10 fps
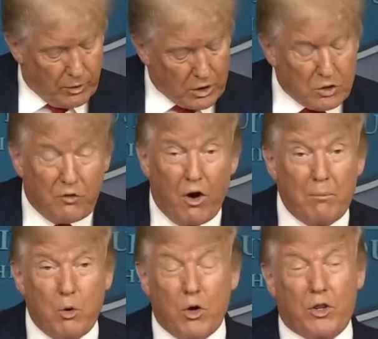It's far
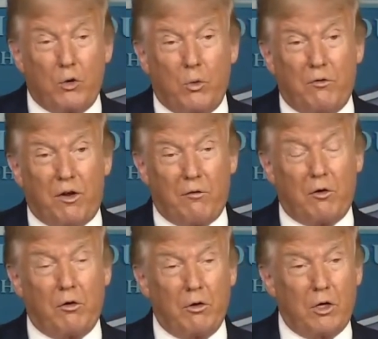more than we've
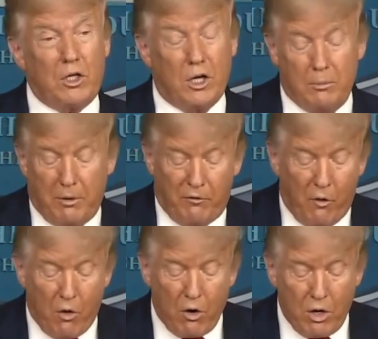ever done
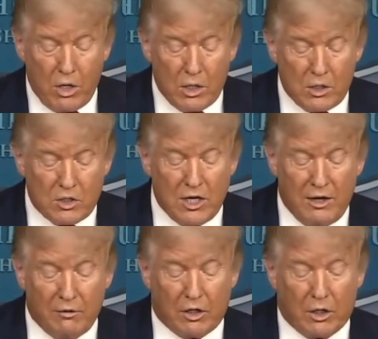before. It's
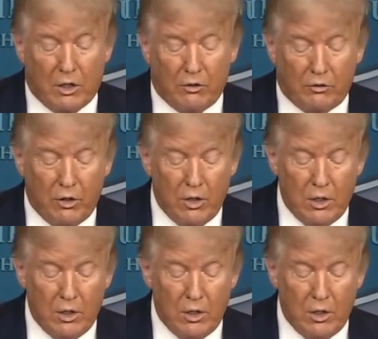not even close.